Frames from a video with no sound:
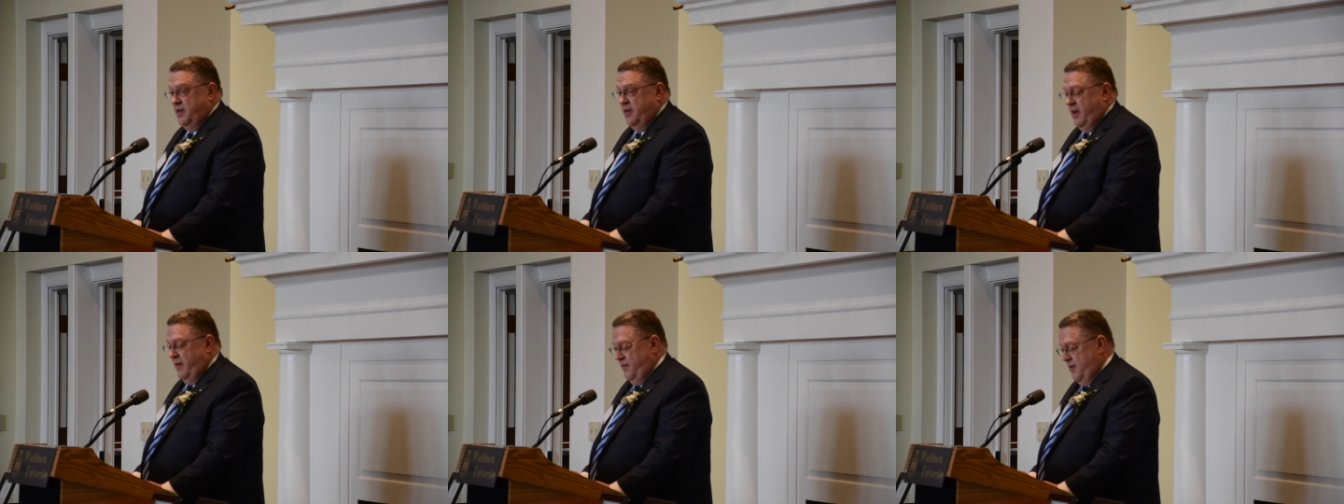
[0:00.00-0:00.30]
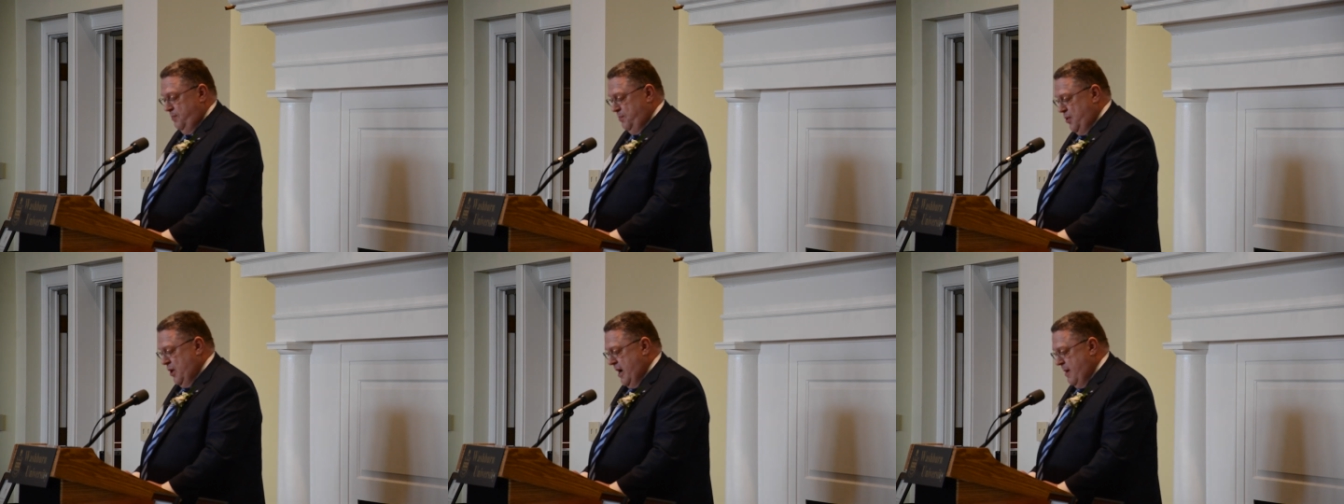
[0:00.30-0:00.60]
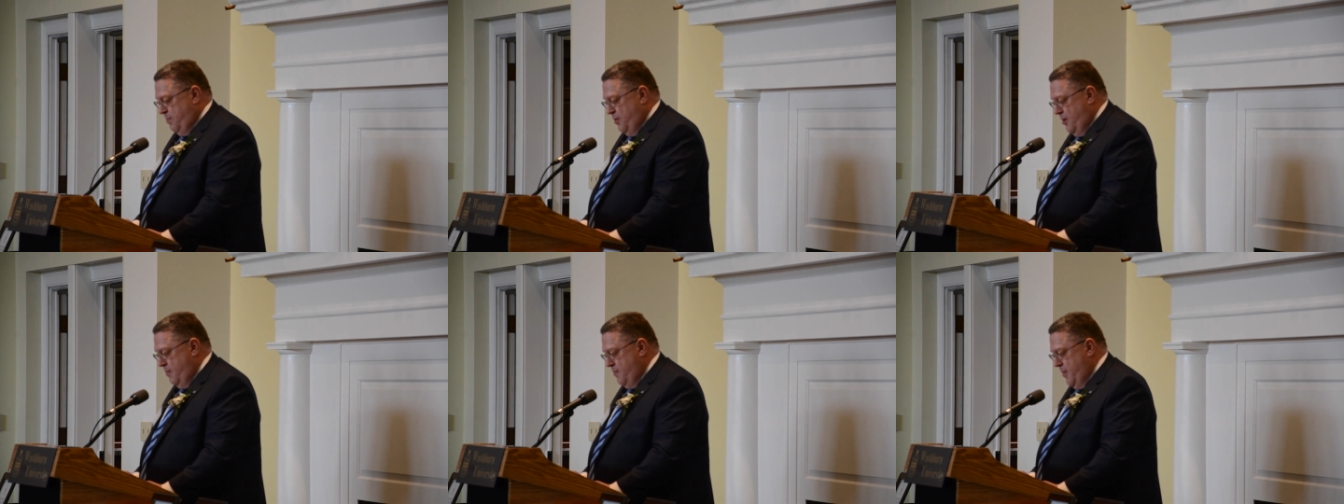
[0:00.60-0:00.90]
of the
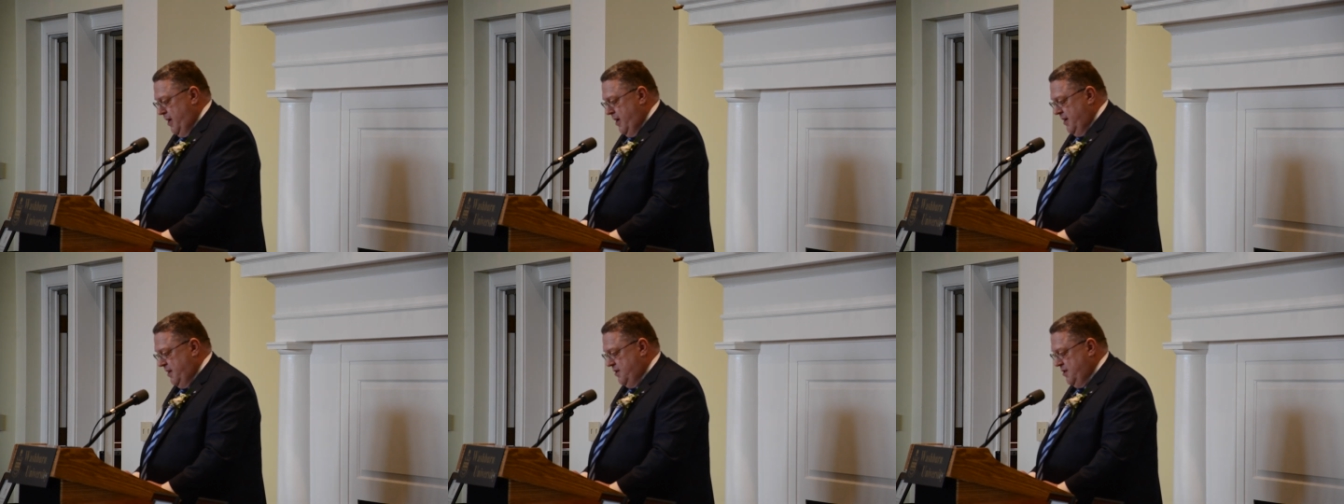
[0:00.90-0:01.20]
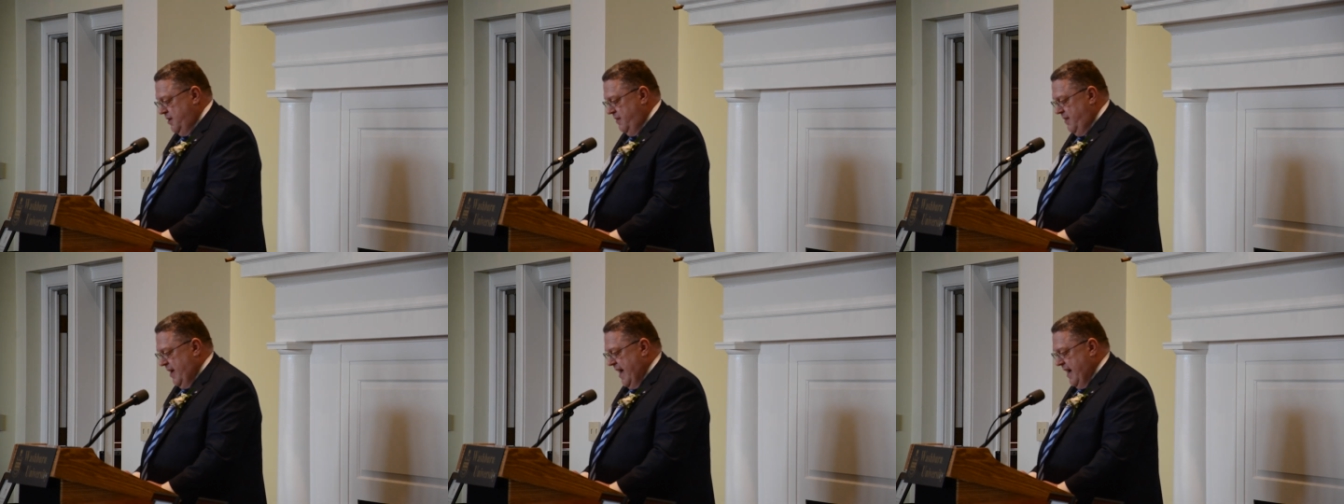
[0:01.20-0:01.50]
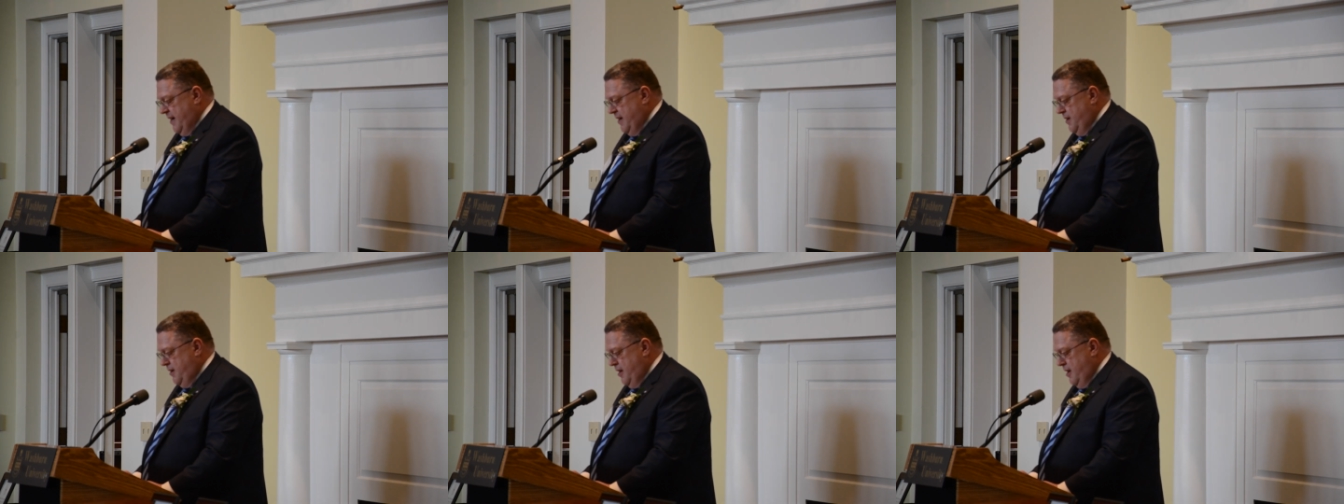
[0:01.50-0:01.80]
proper mix of
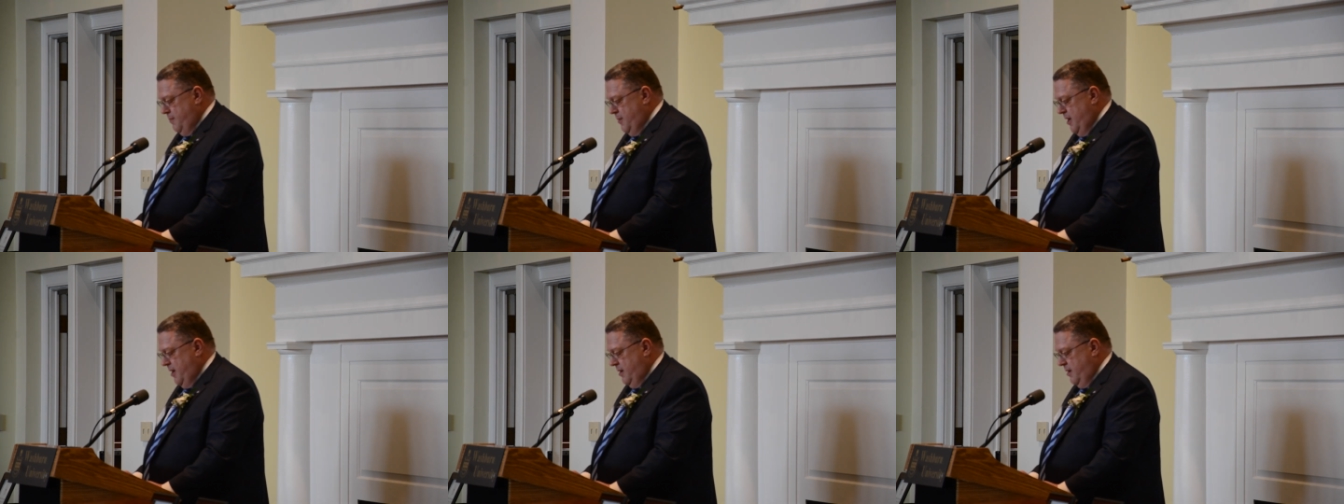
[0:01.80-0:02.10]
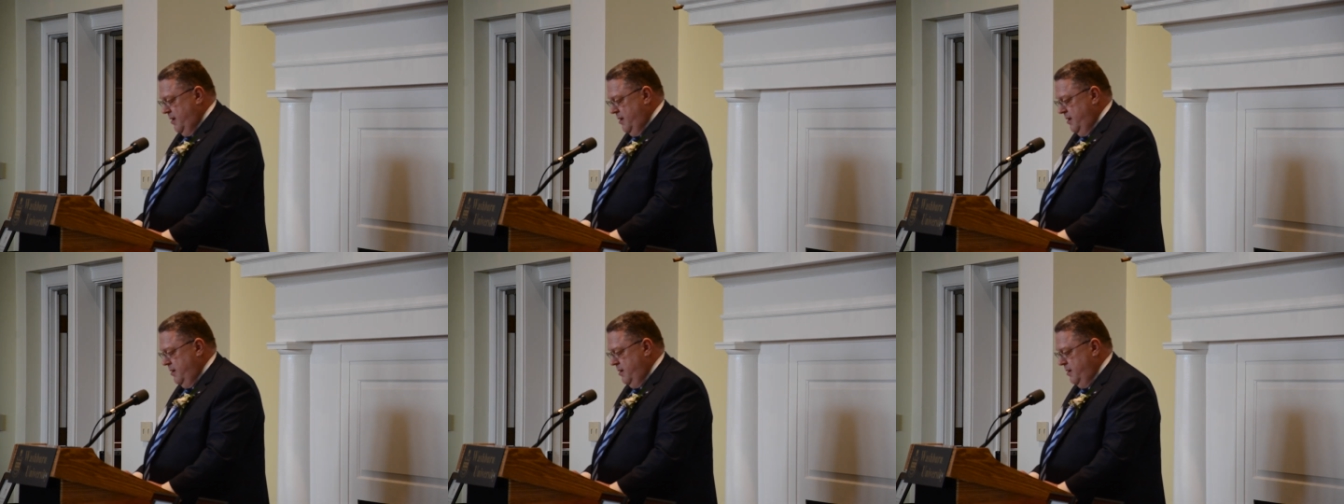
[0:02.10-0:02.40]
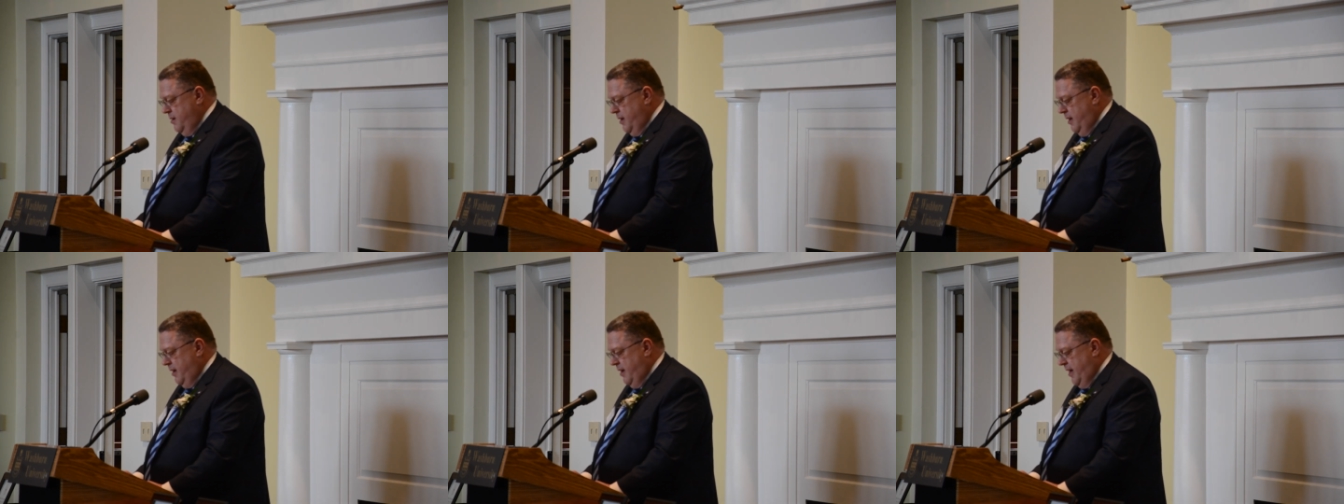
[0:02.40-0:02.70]
academic
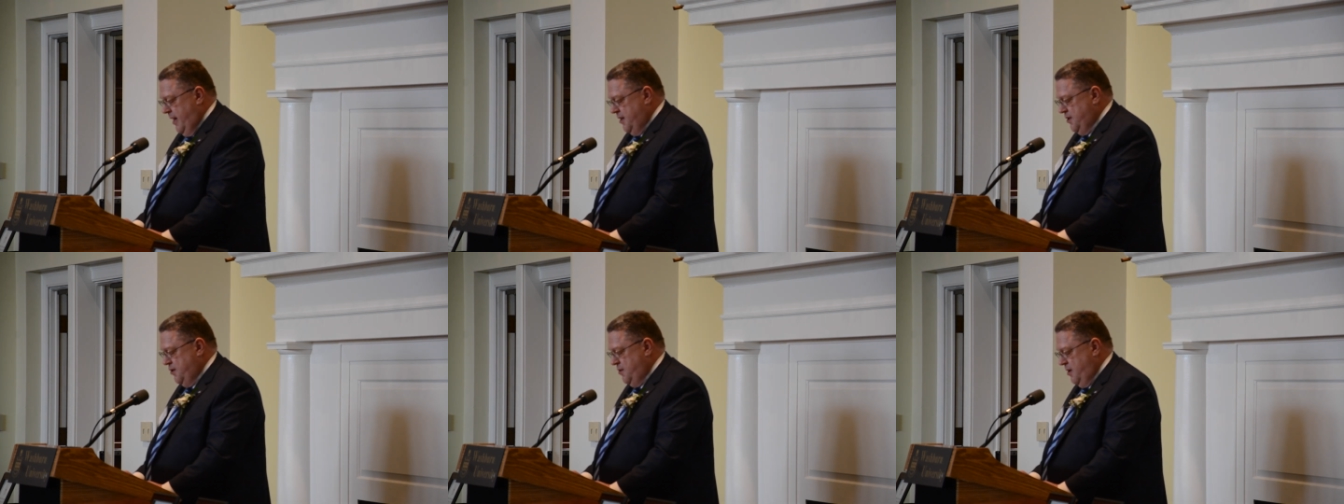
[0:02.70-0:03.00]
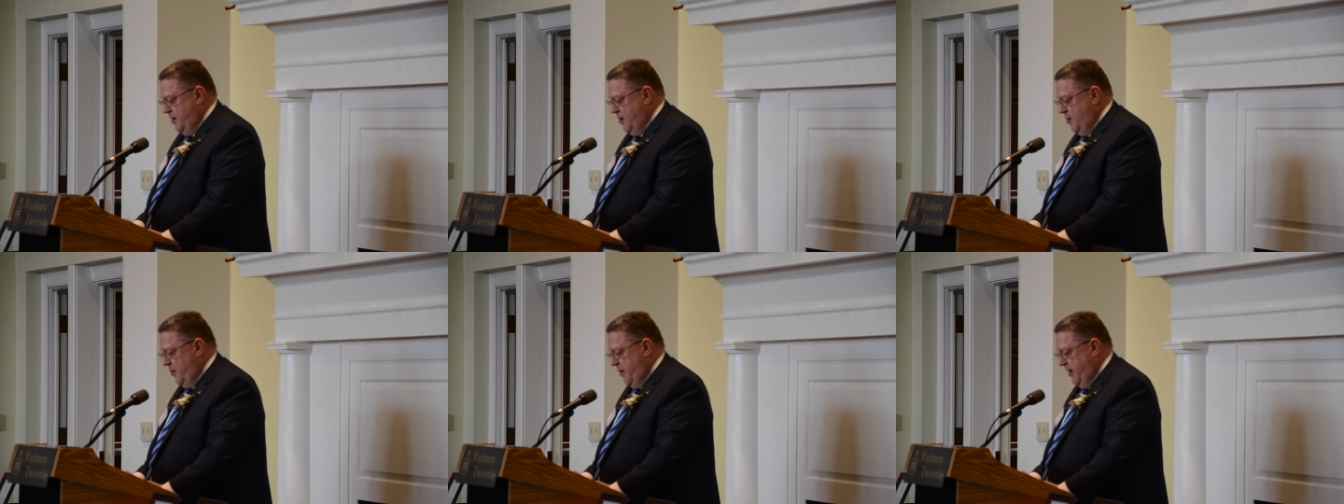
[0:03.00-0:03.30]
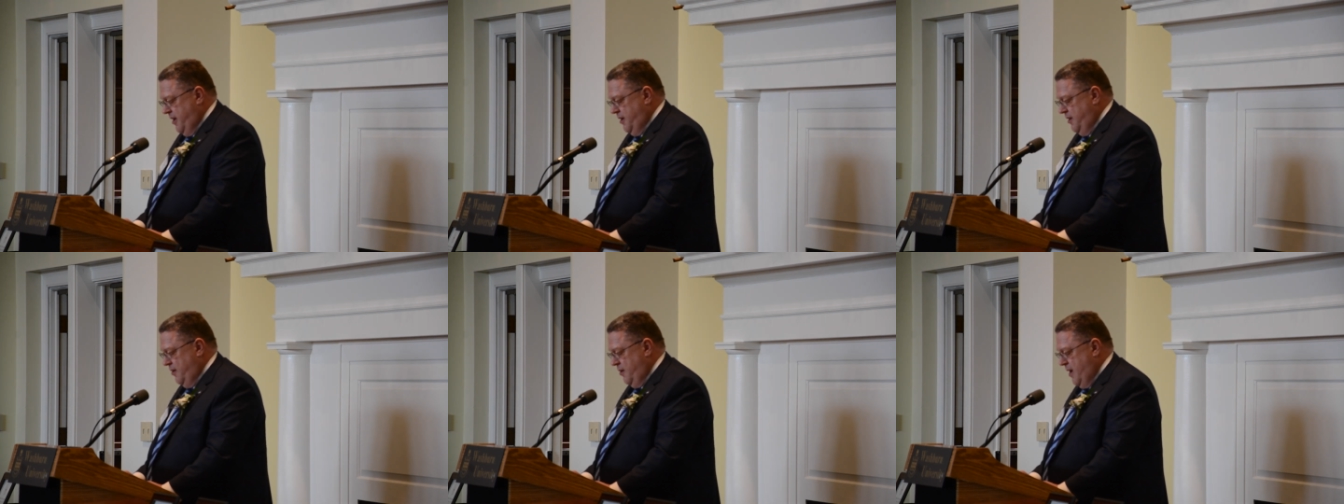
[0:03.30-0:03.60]
and
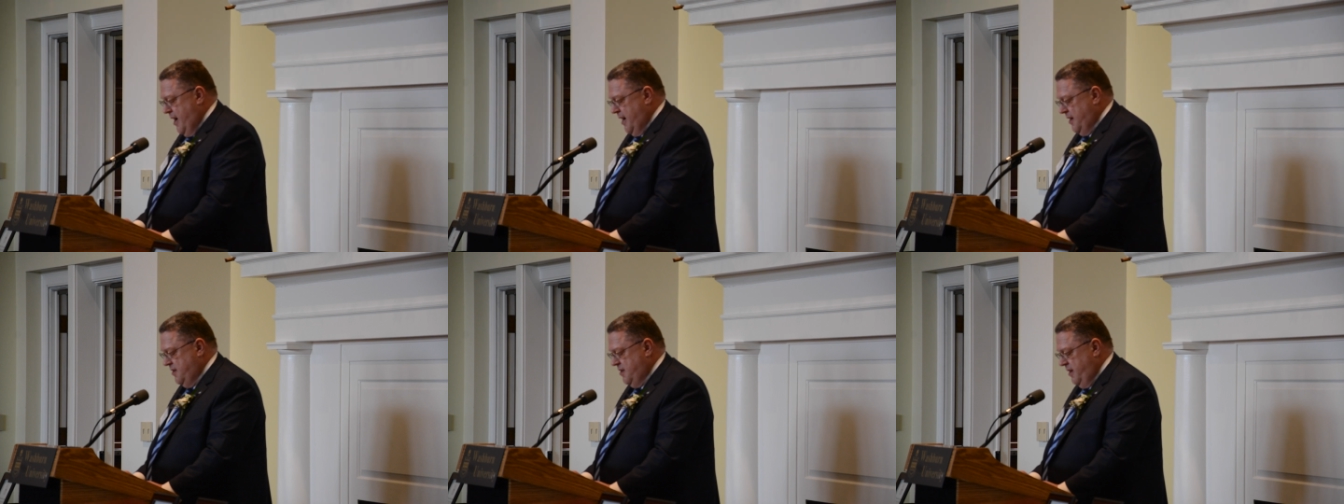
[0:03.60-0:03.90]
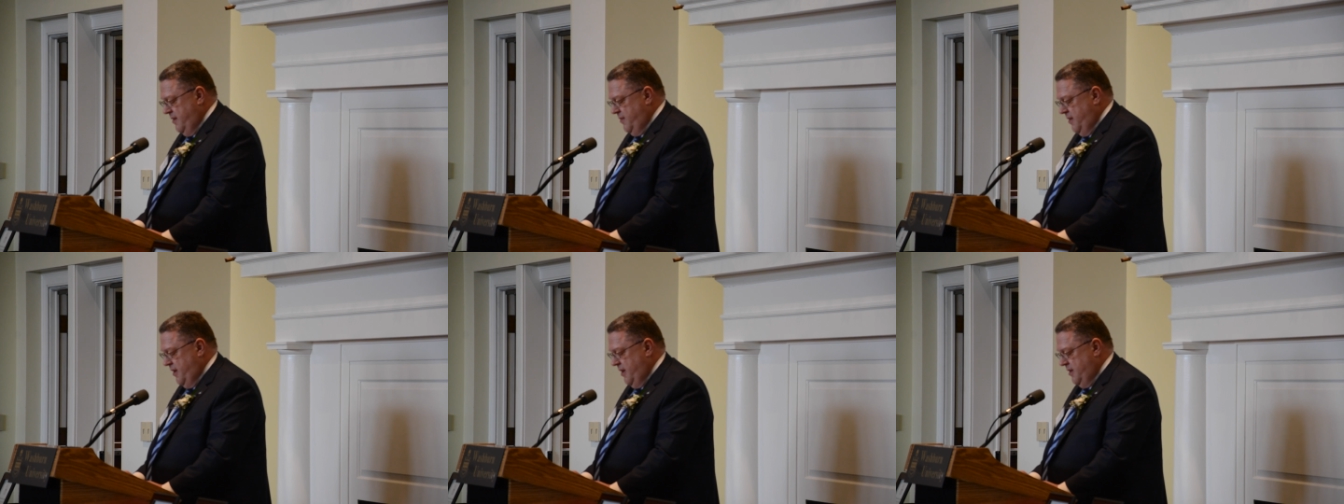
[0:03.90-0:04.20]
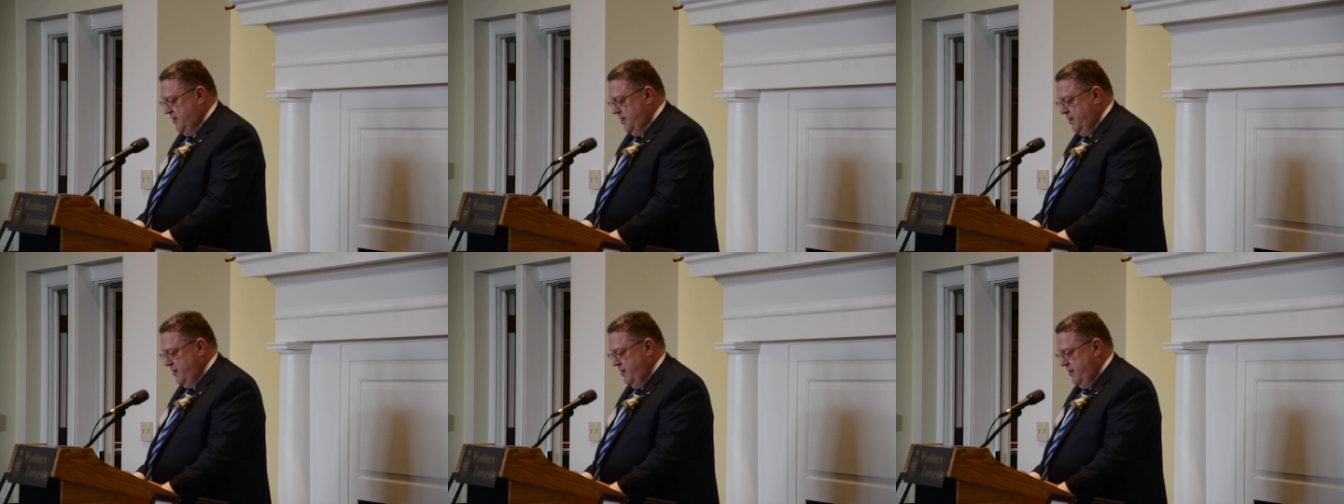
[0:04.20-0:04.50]
extracurricular
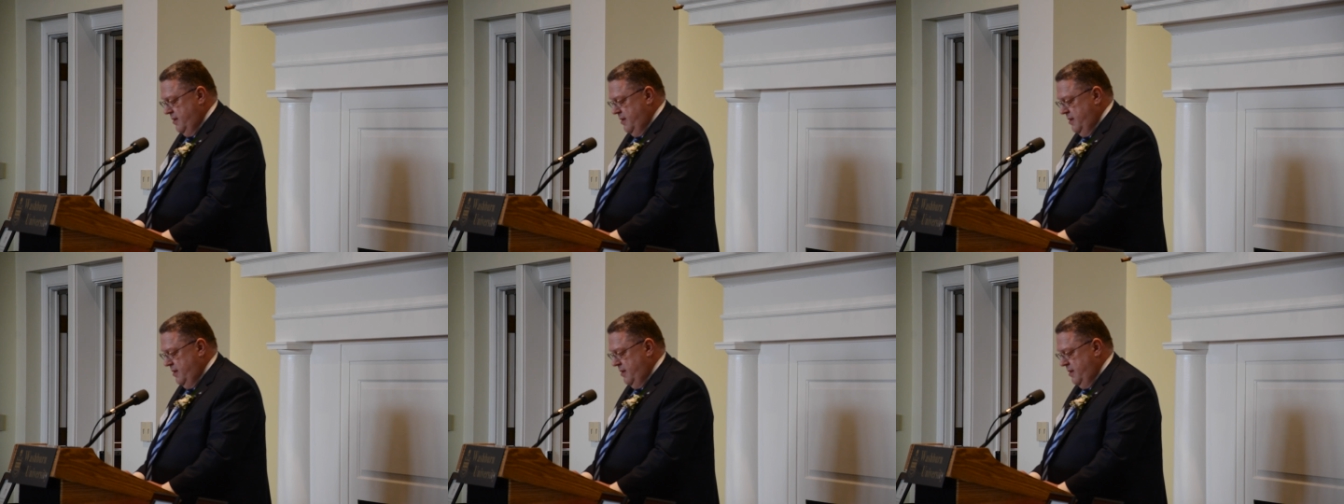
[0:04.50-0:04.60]
activities.